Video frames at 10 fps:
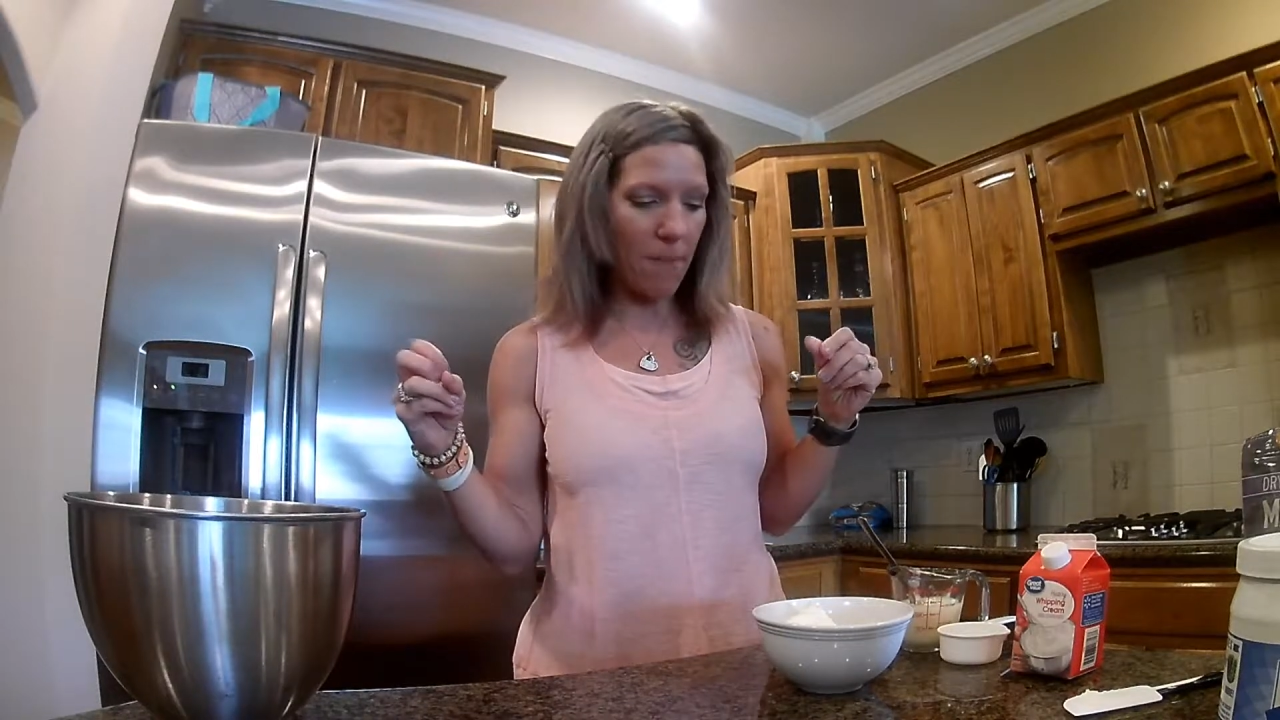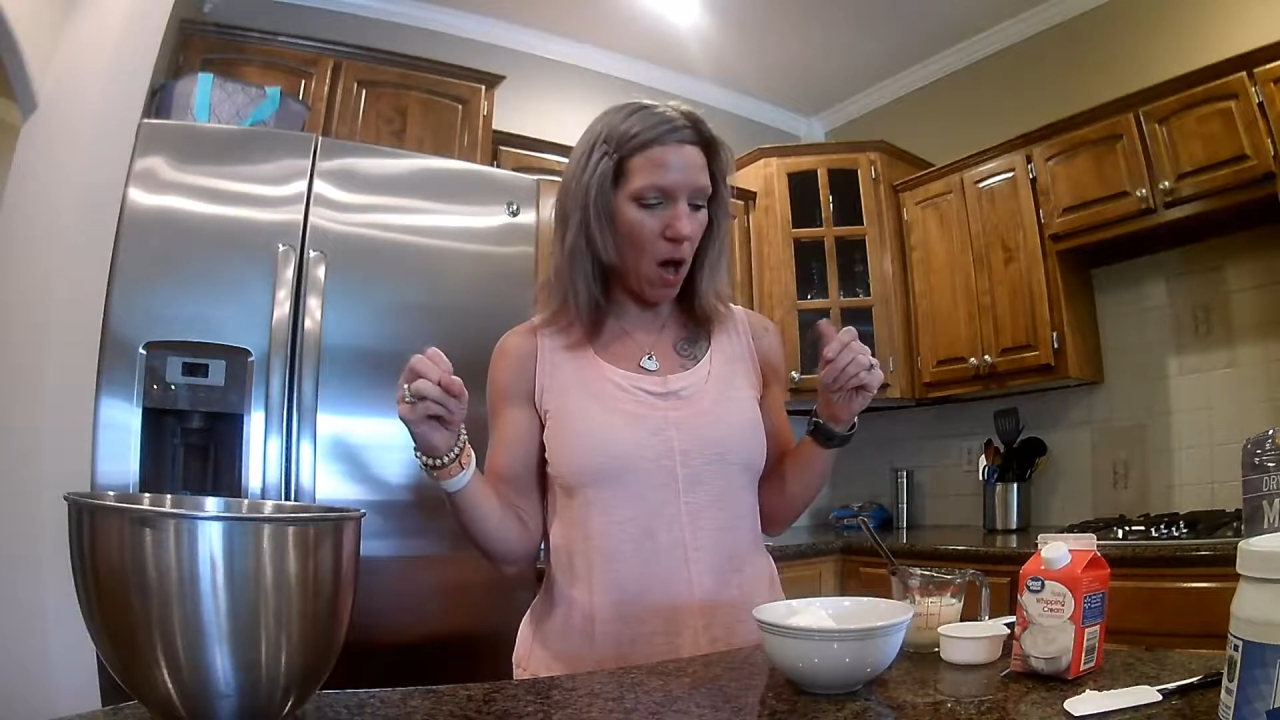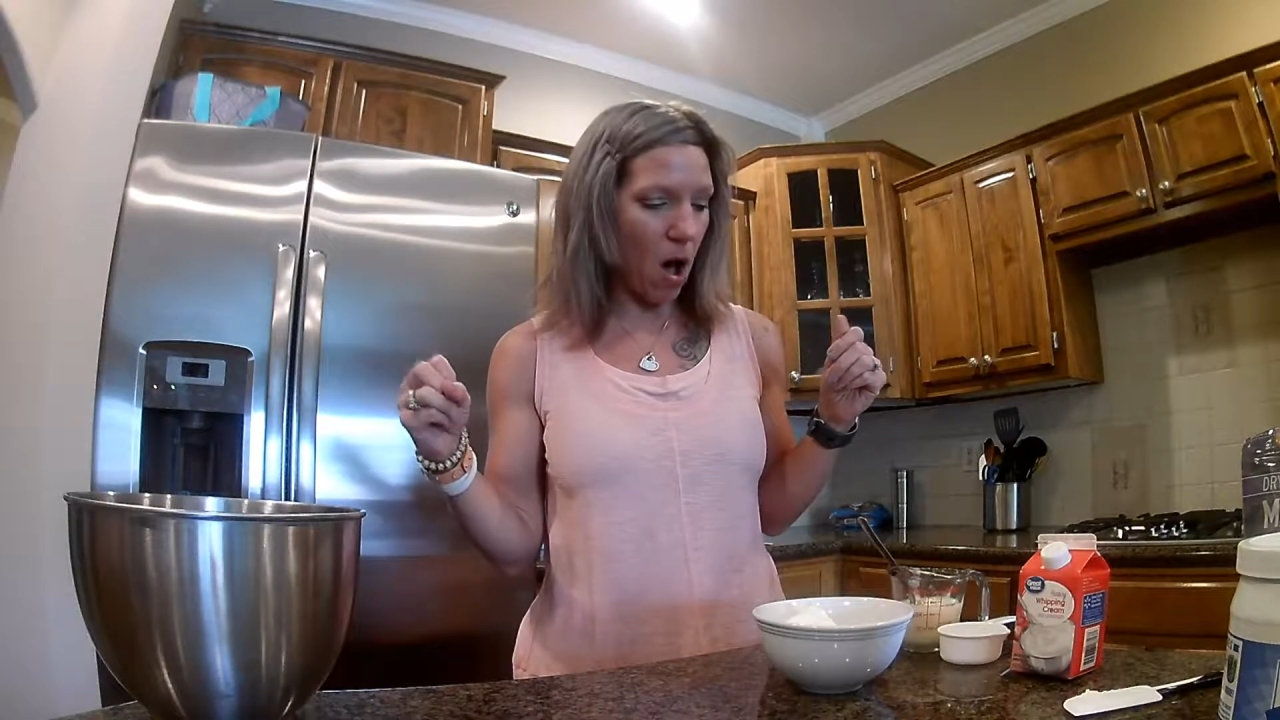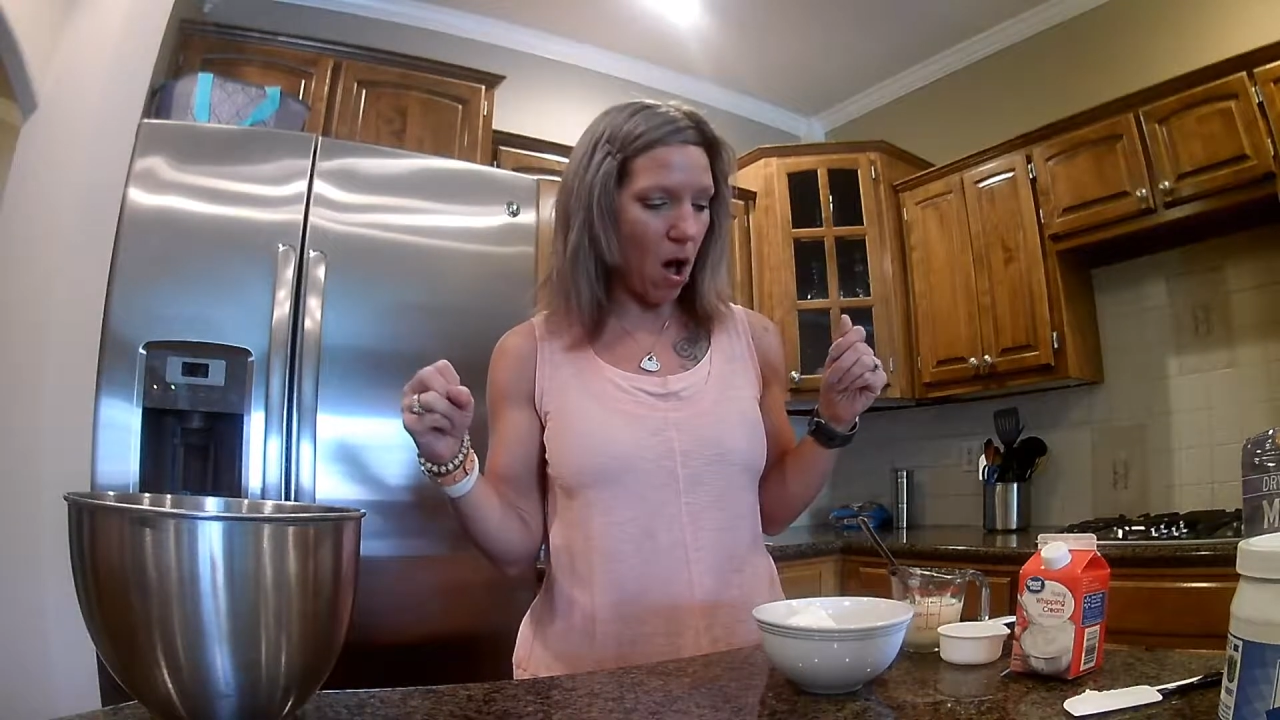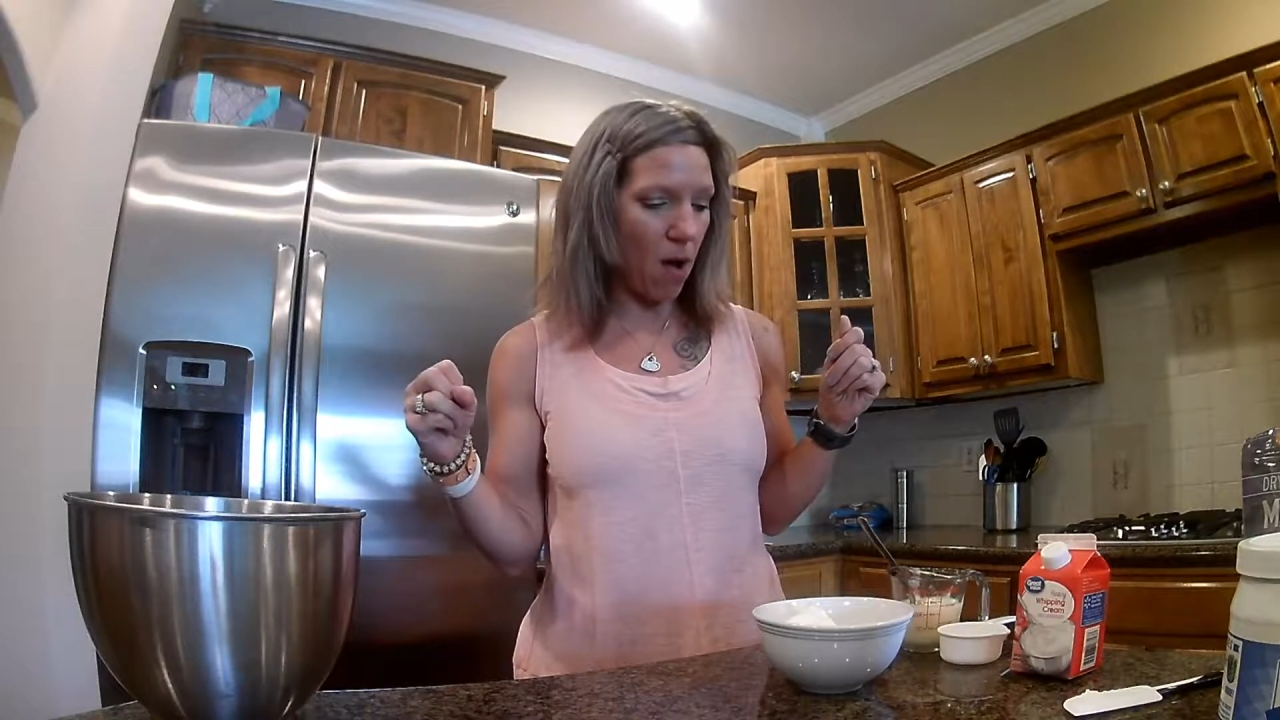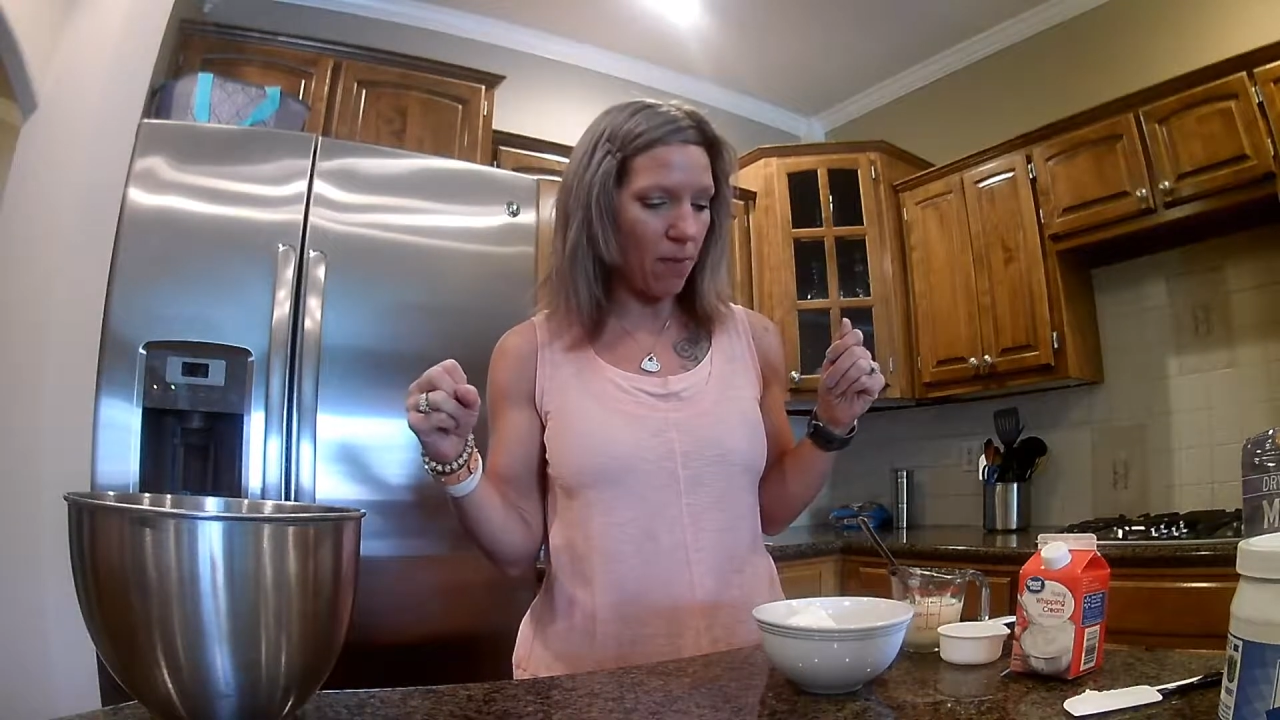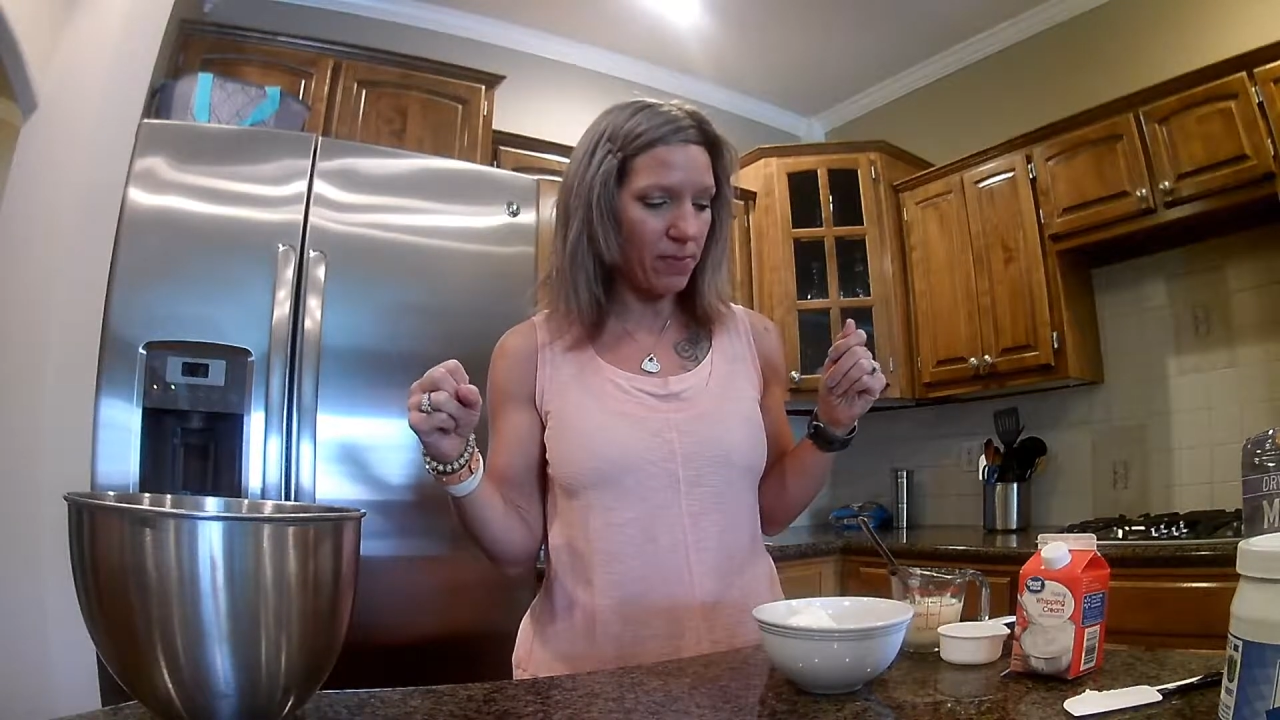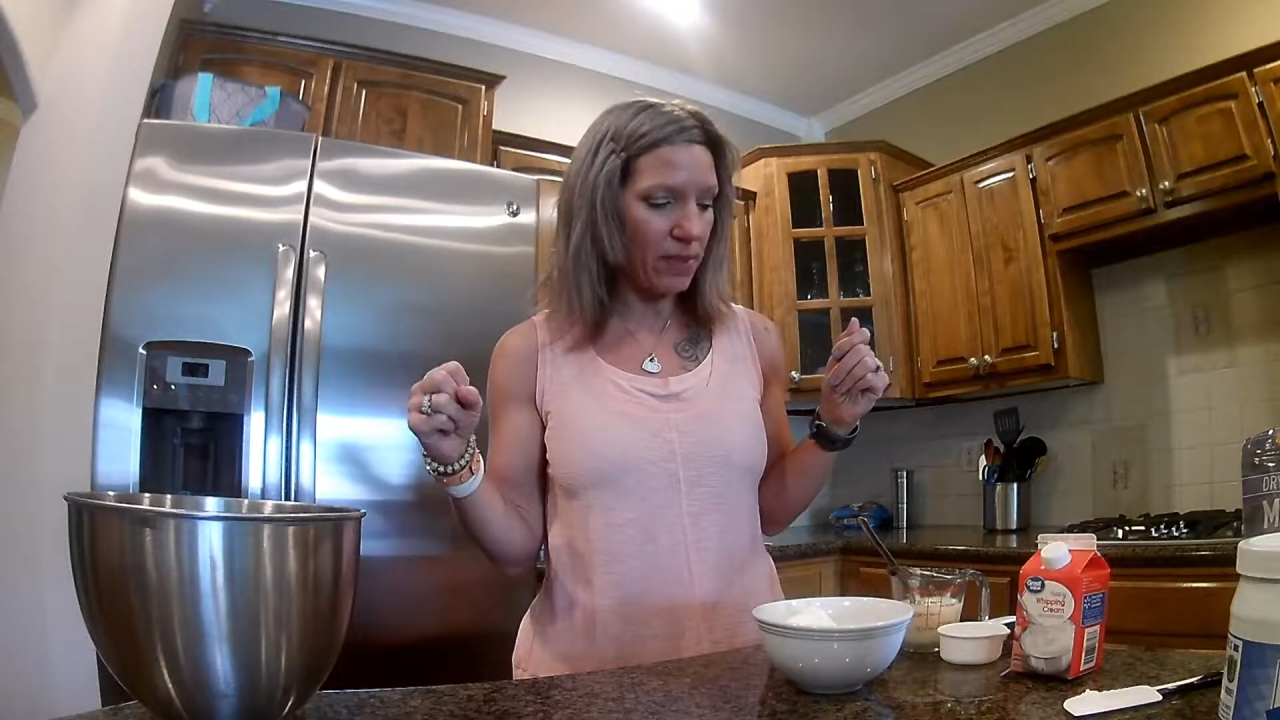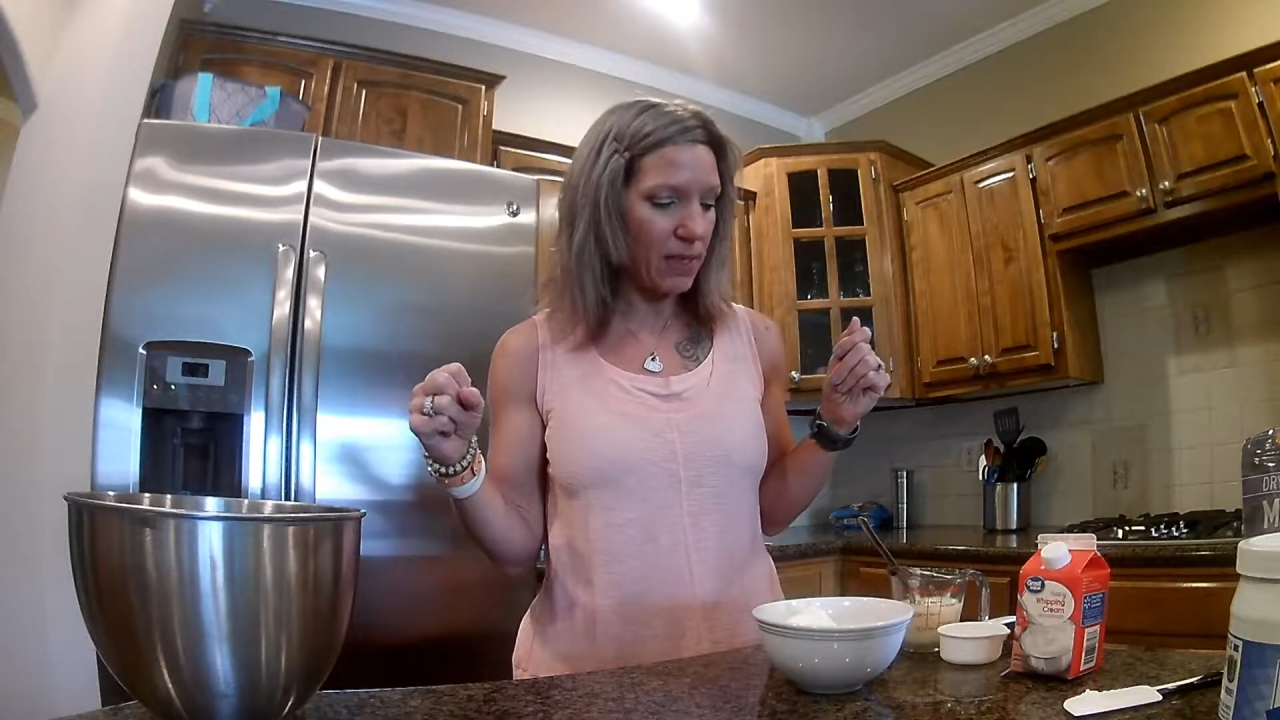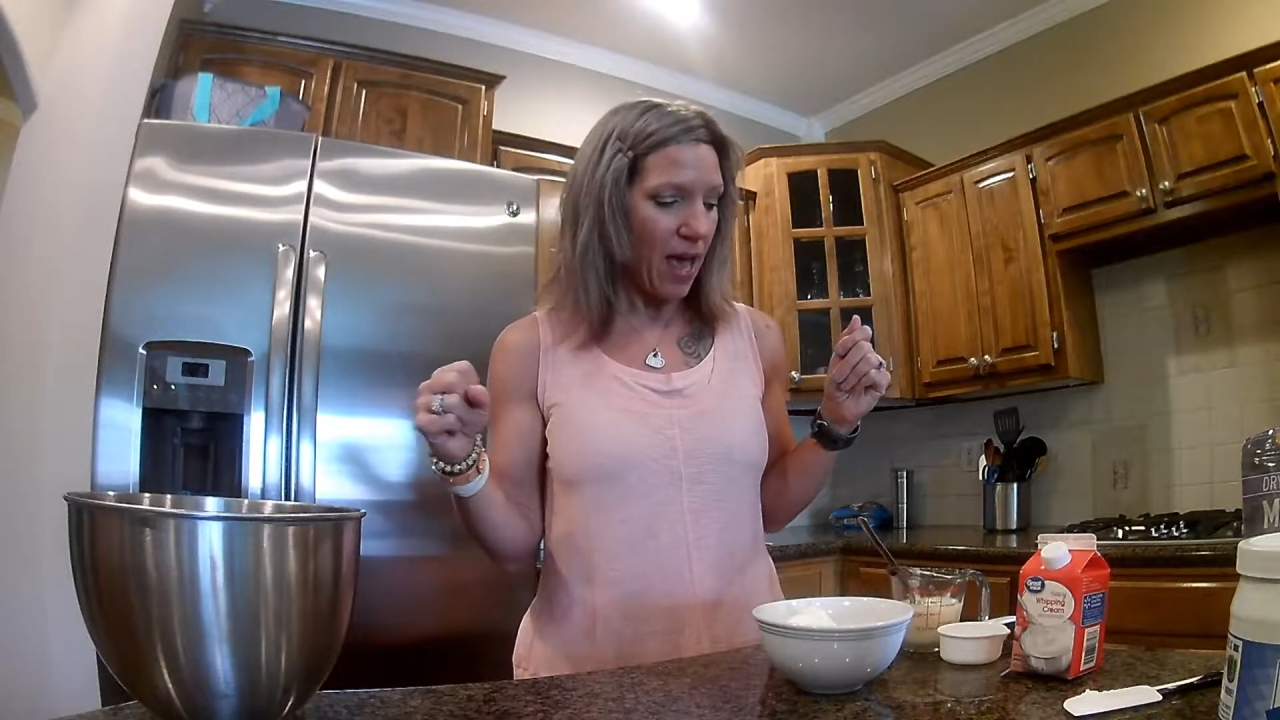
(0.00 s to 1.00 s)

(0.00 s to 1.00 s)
bombs,